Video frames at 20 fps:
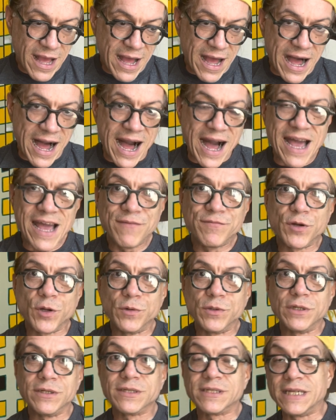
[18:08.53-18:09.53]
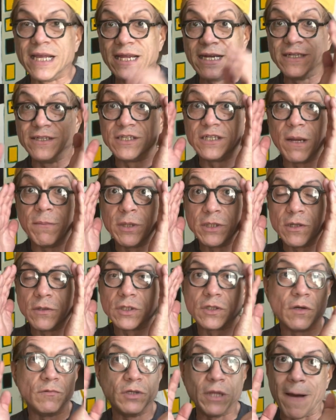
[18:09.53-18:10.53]
I have noticed that in some of
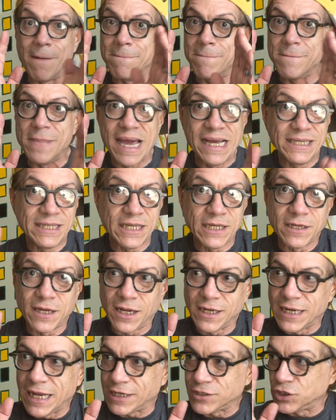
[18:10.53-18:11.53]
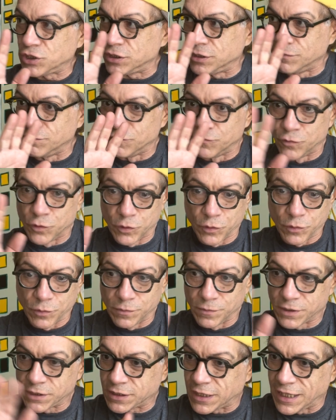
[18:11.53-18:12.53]
those amazing collector
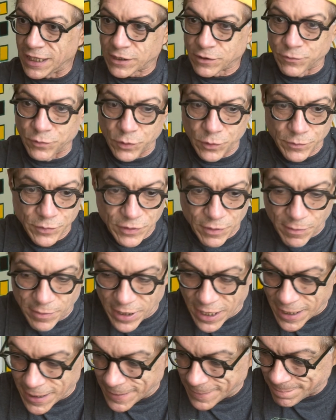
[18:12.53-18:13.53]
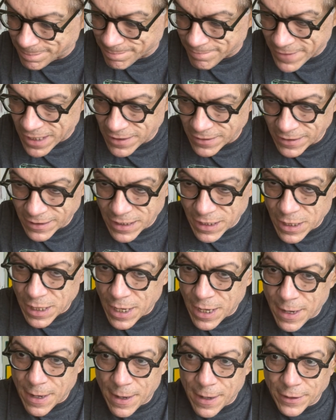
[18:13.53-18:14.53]
rooms from,
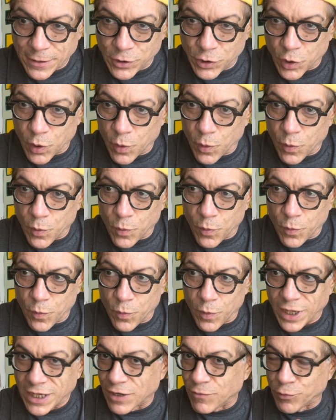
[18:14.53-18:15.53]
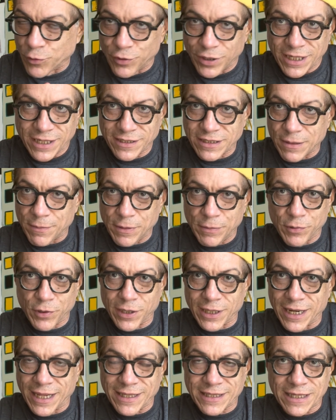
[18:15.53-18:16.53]
you know, whatever it is that people
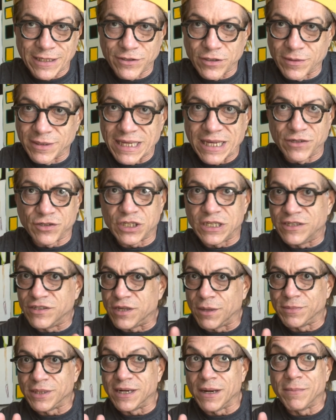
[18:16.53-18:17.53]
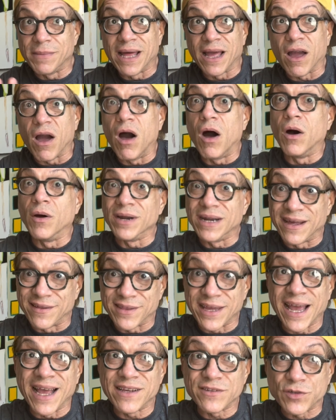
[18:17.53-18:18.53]
collect, and so I'll see something, I'm like, oh, now
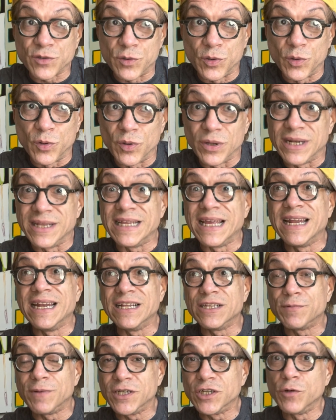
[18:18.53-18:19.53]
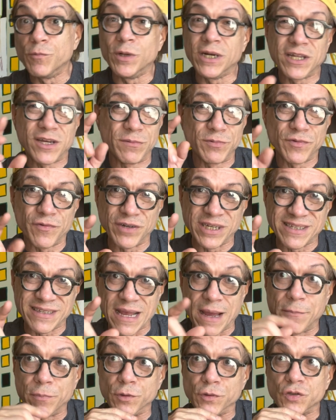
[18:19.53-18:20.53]
that's cool. And then especially when it comes, for
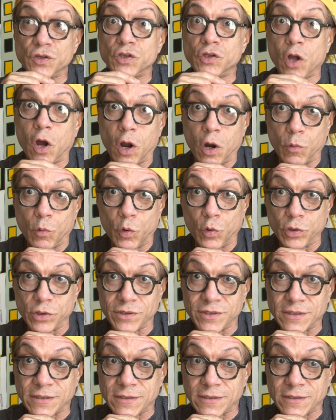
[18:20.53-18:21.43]
example, Star Wars.